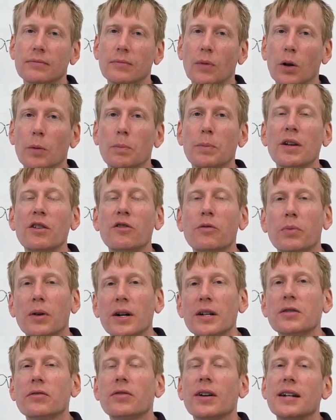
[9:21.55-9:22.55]
And the beef
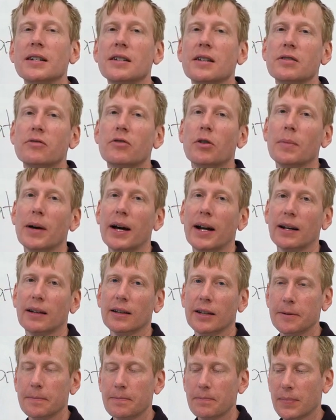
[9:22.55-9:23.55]
price rises
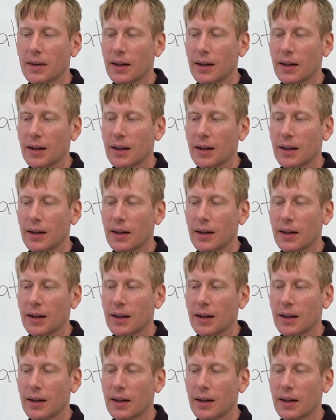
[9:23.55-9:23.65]
dramatically.